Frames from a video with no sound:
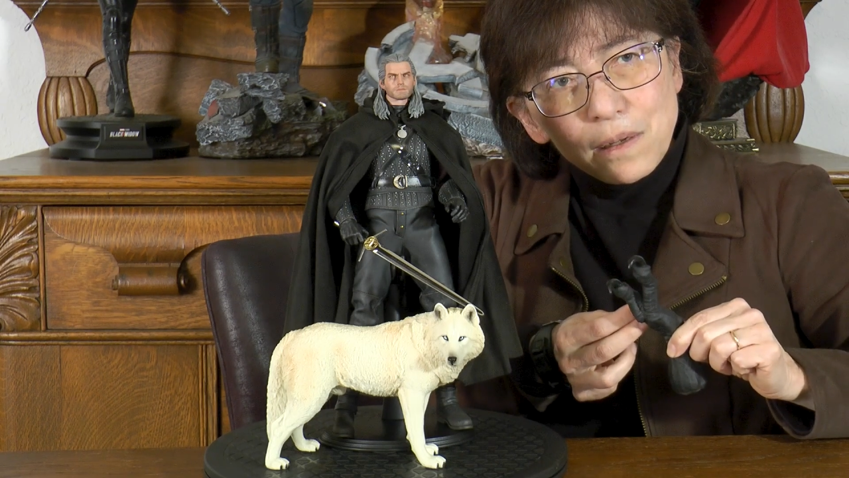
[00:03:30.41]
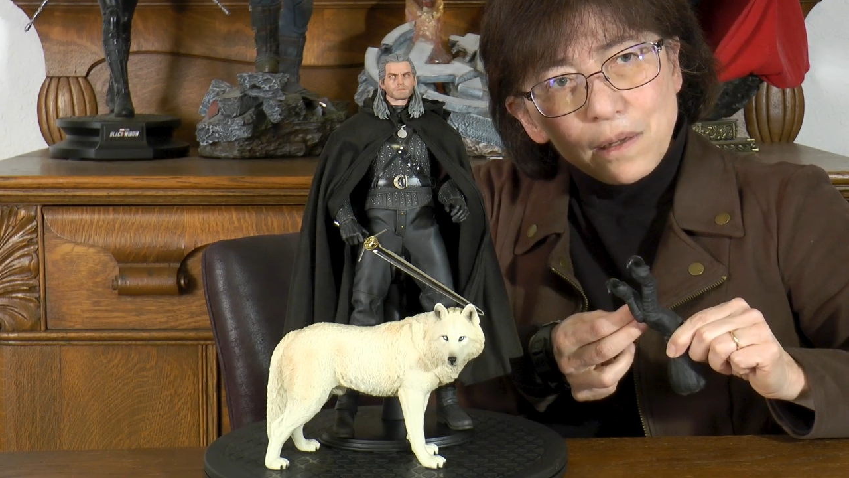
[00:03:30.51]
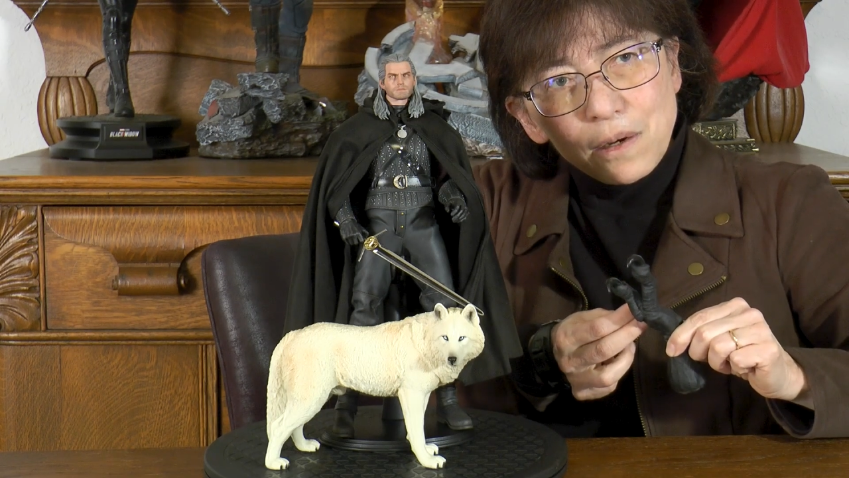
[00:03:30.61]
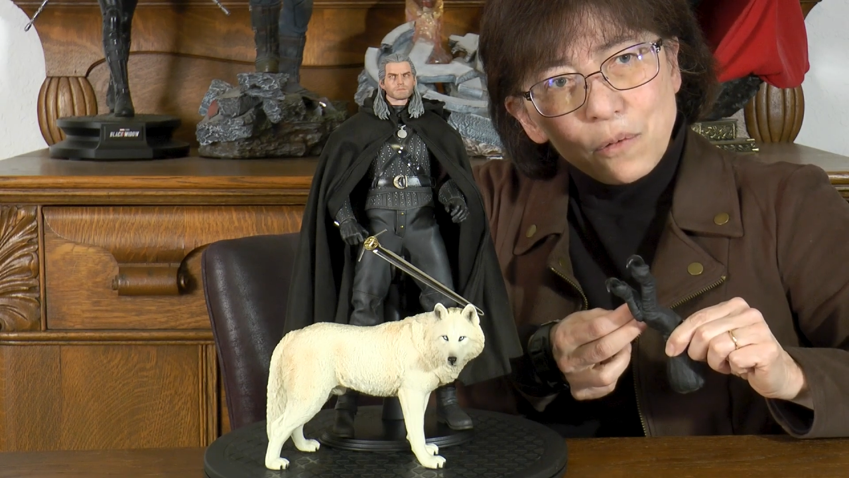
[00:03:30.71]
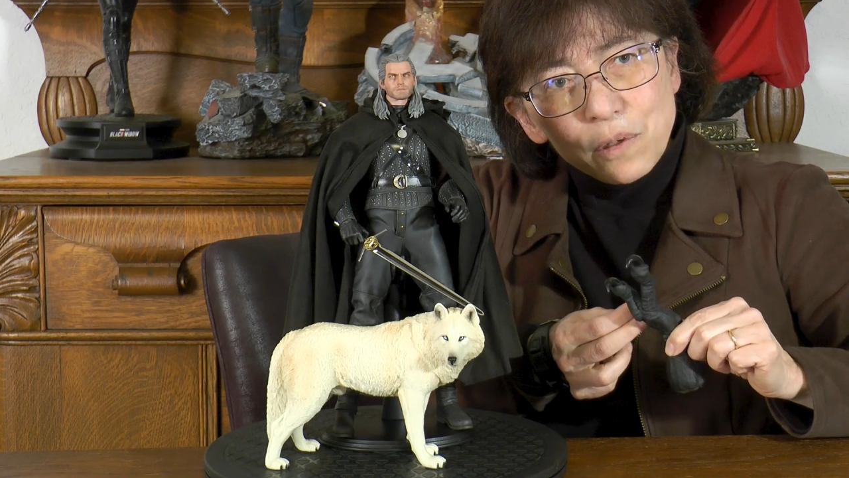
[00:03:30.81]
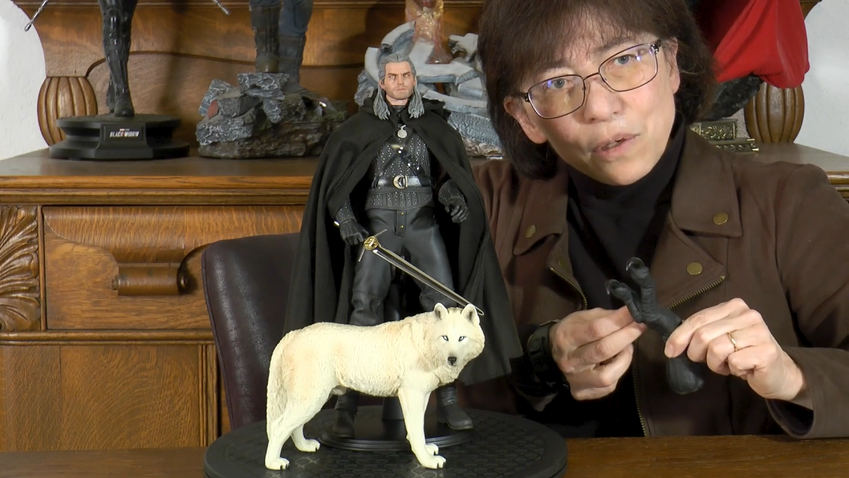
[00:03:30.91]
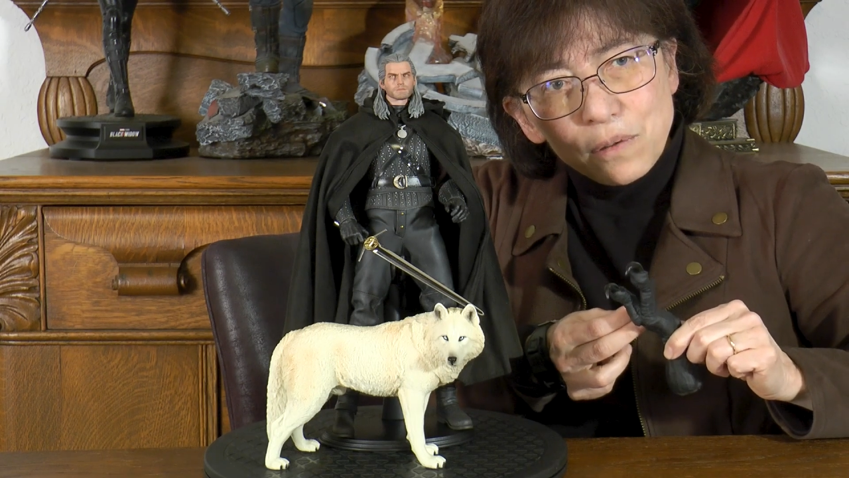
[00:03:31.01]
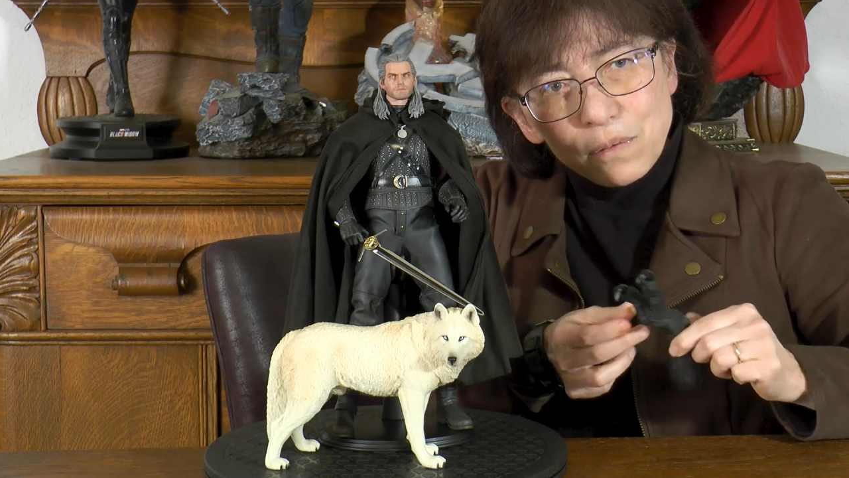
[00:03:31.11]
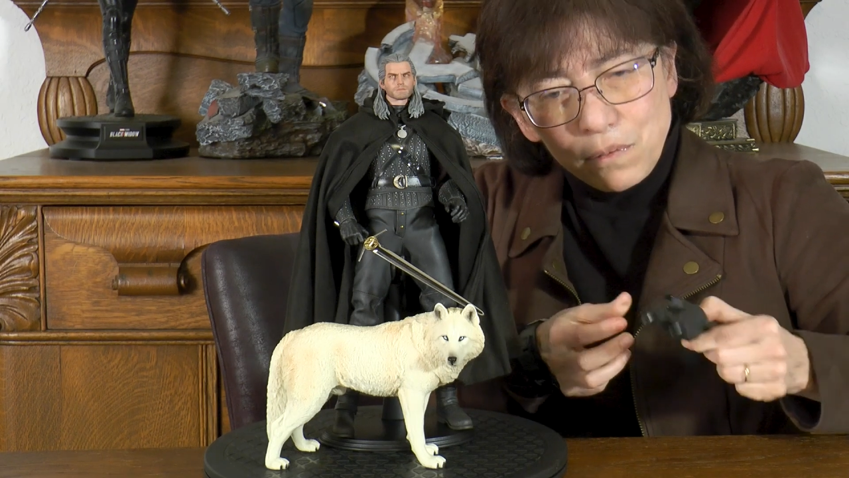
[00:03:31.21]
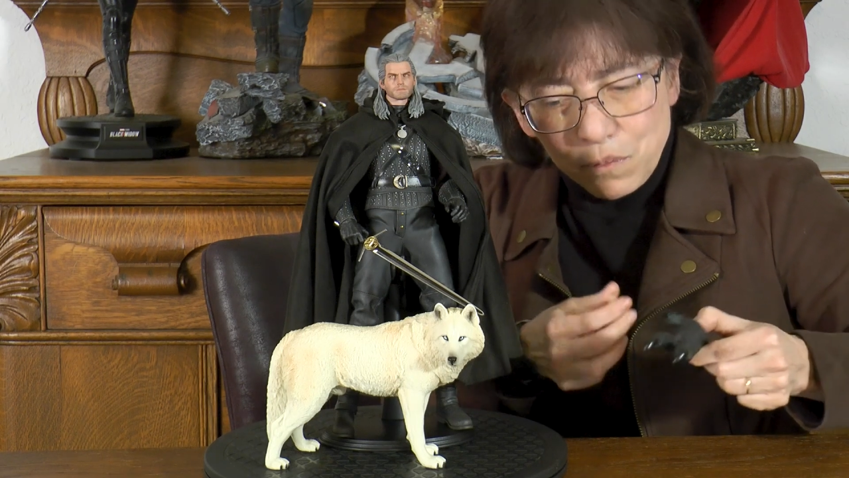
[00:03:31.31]
you know, when
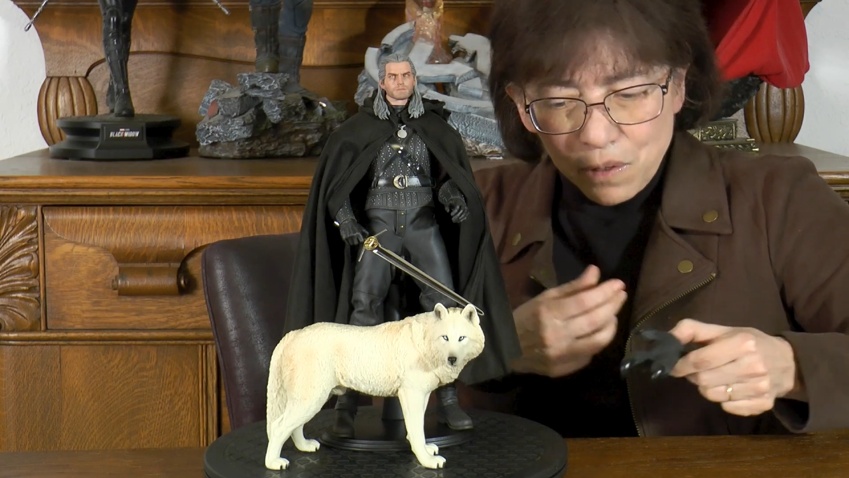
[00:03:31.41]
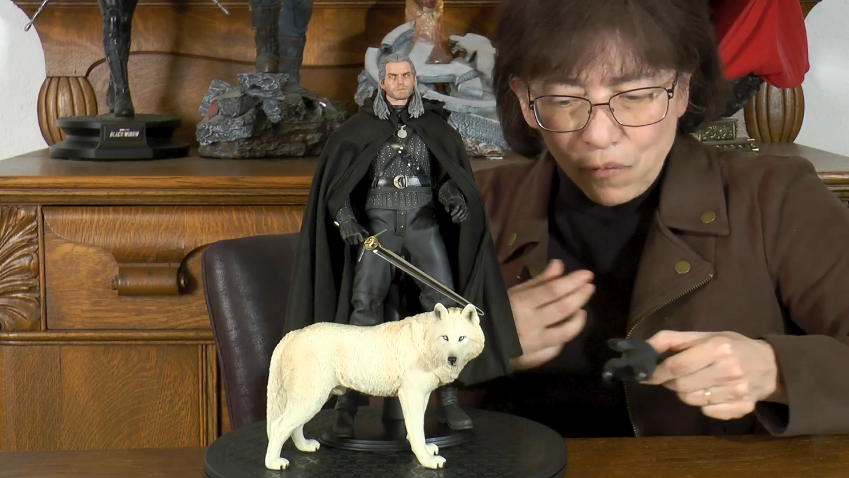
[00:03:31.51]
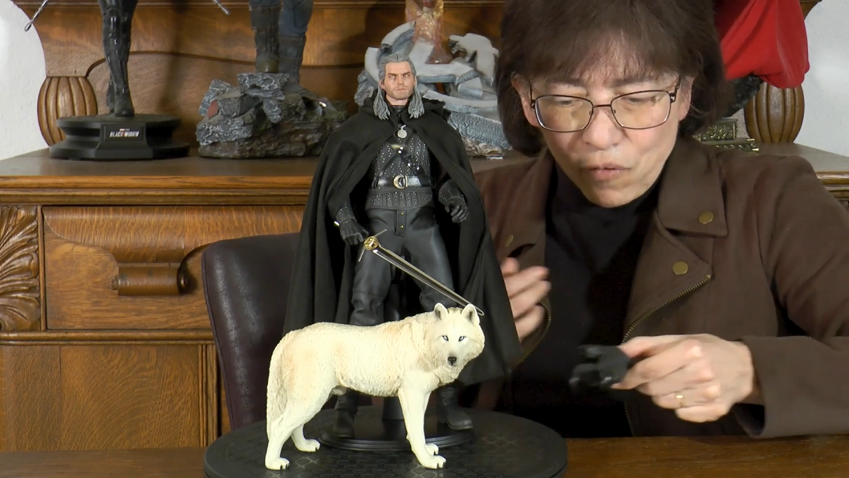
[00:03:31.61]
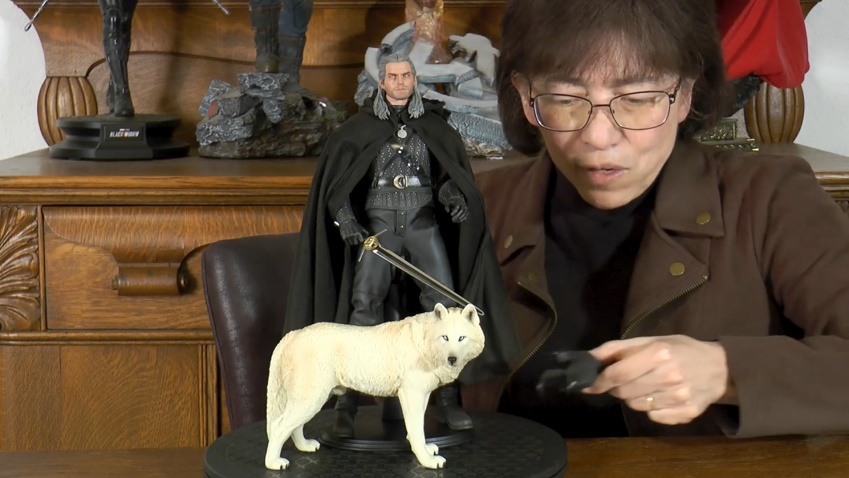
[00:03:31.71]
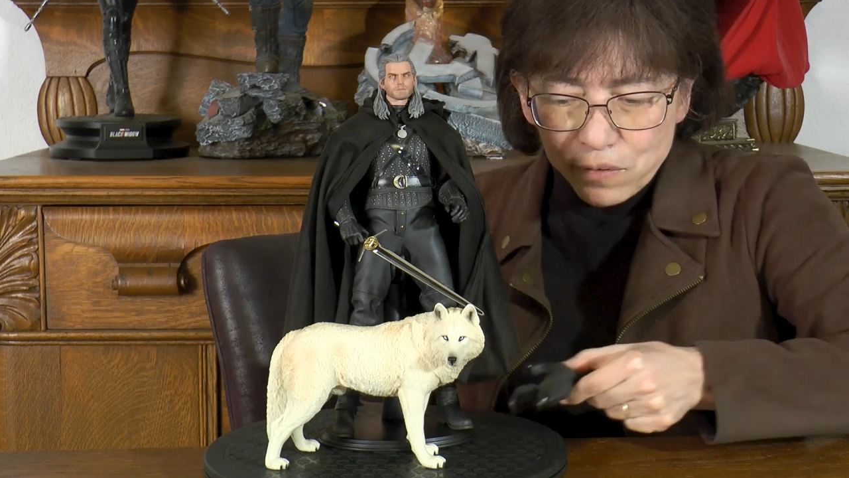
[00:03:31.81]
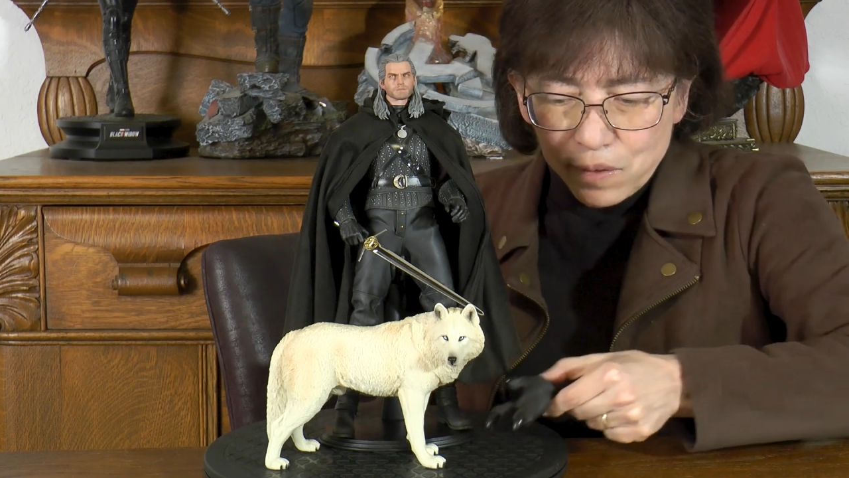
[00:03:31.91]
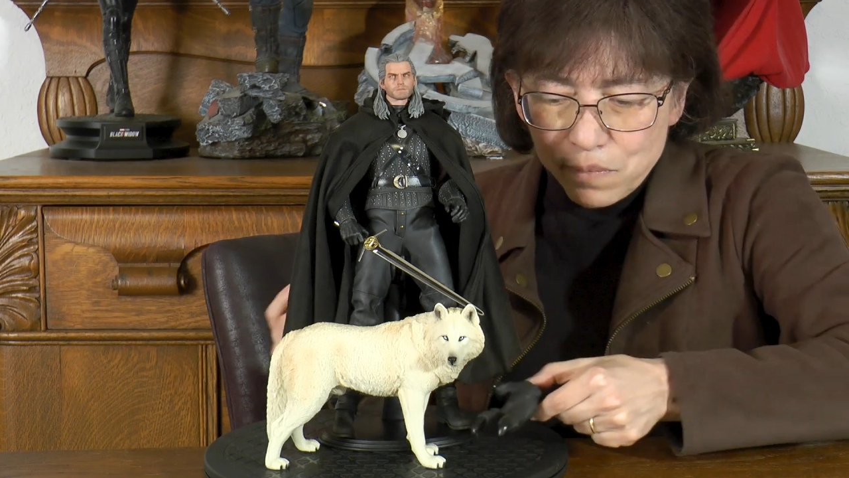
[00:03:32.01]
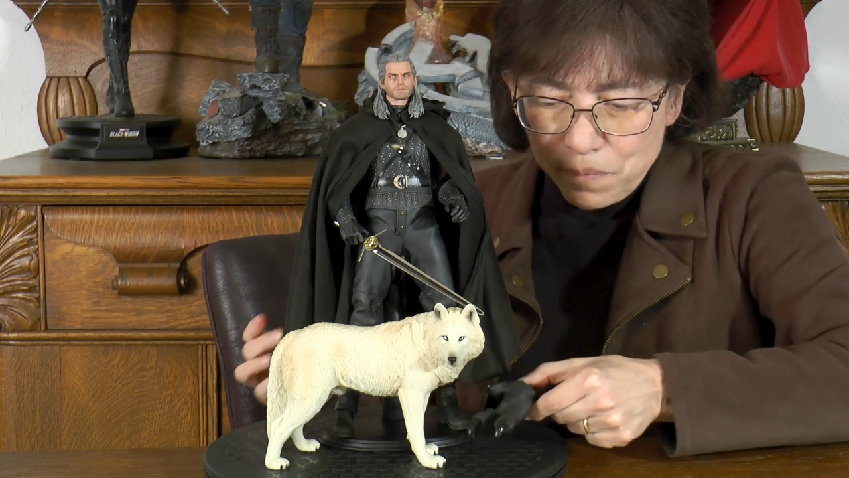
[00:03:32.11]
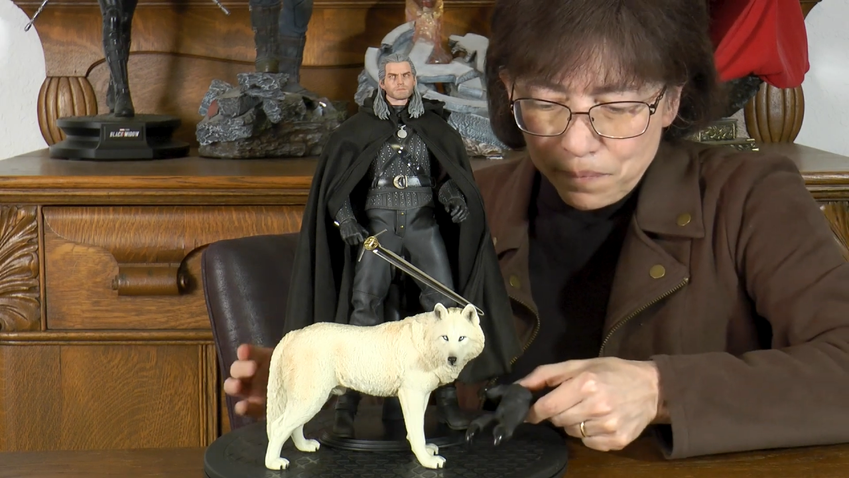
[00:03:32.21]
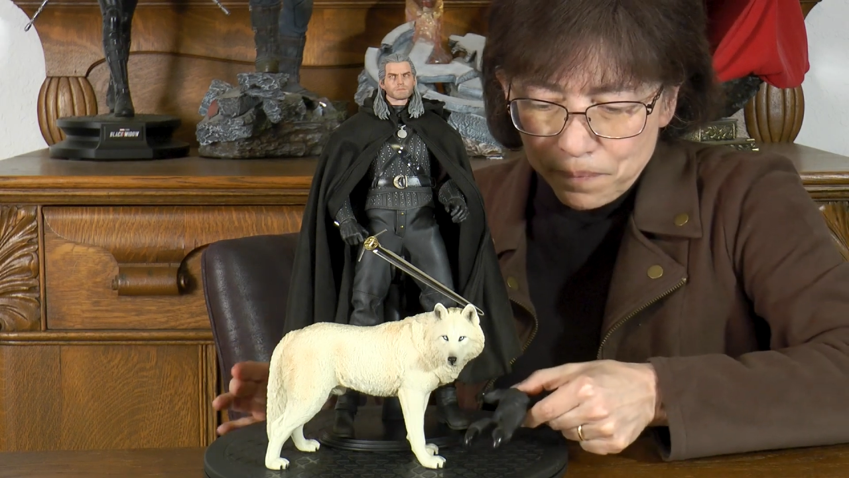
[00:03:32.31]
you when you feel
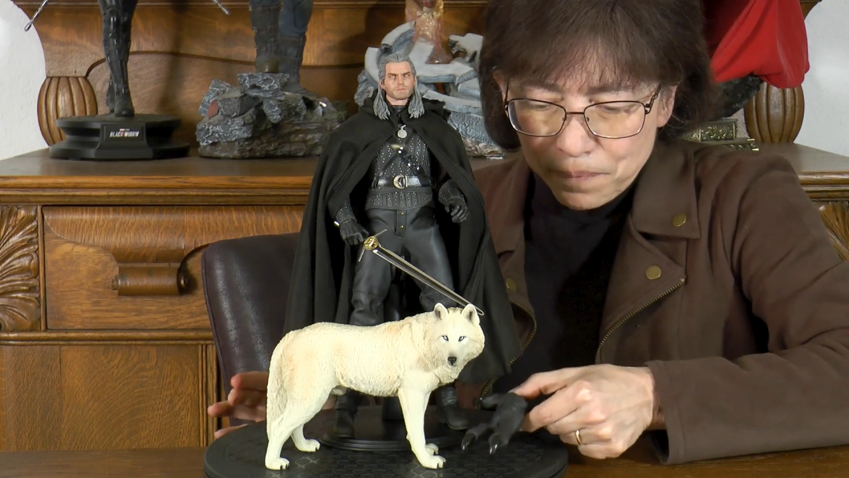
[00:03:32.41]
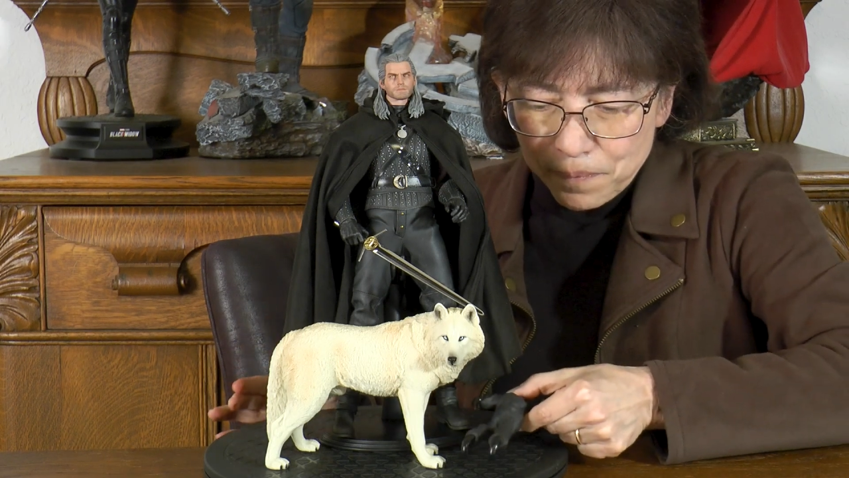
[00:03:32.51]
them.